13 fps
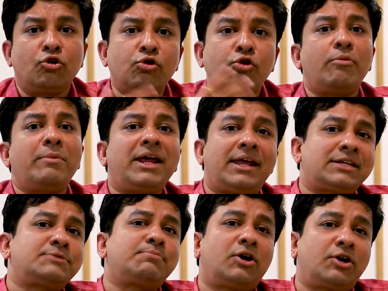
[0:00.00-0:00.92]
domain
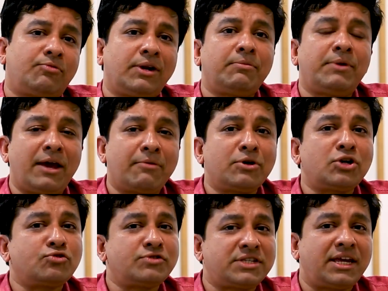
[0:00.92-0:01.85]
expert will be able
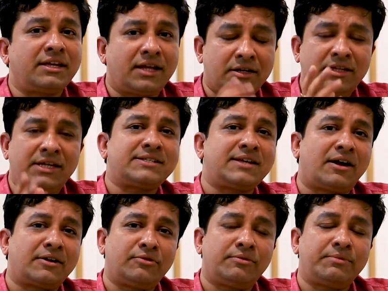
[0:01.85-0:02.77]
to say that these
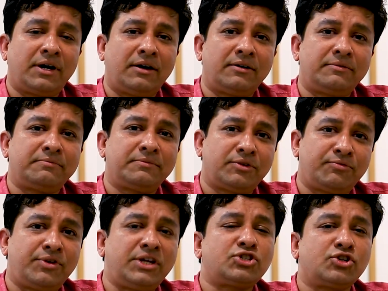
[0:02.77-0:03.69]
are the
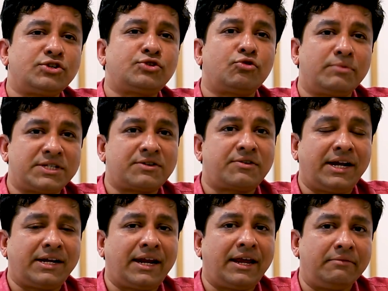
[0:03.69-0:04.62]
features you must
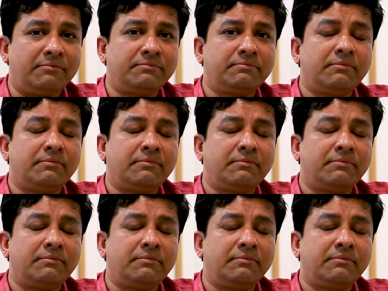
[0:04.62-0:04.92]
retain.